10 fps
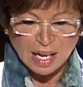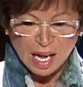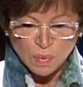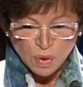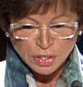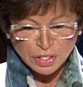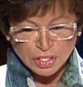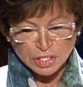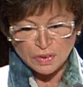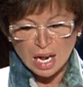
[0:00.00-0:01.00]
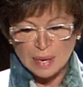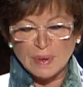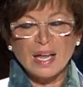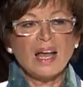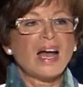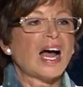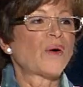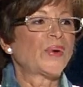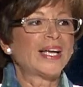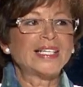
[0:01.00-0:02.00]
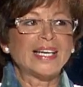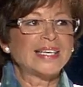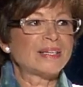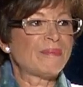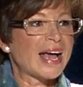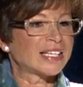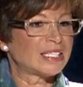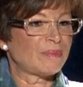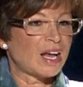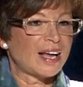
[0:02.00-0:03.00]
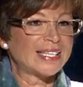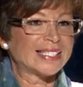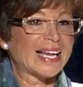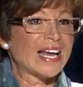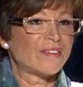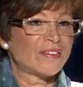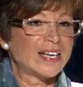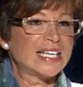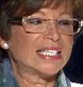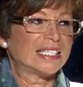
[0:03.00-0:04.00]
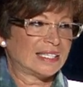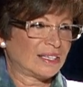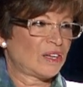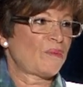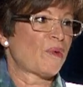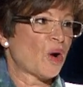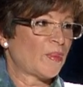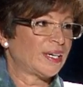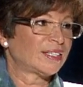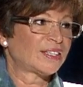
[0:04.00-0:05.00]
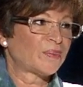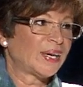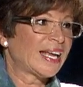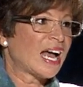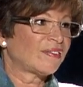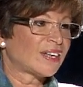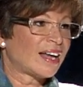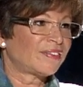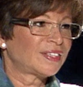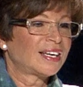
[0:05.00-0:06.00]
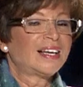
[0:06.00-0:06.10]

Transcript: I want to describe how we intend to maximize every single moment that we have left